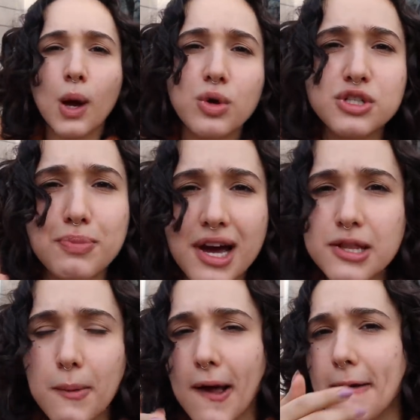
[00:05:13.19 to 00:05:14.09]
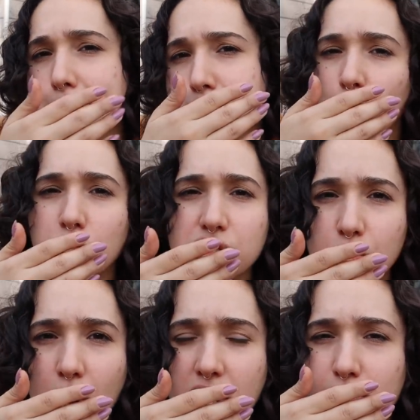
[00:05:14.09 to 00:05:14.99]
which by the way, was the
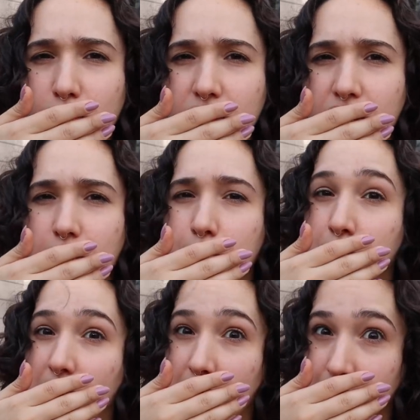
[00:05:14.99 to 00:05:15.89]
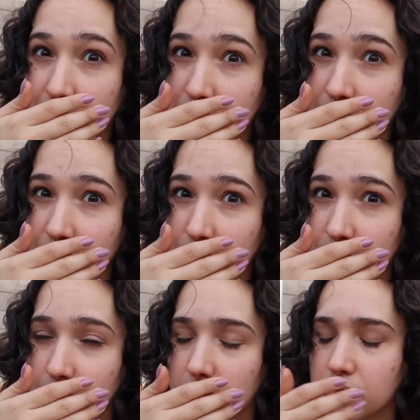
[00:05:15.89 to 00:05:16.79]
guacamole there browner than
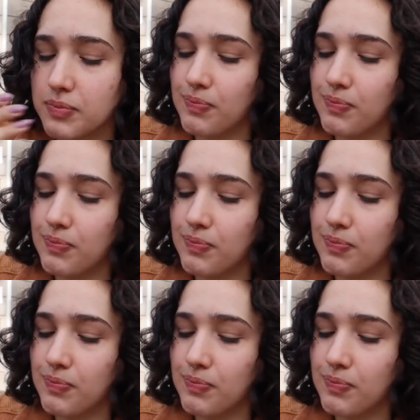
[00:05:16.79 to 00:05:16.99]
usual?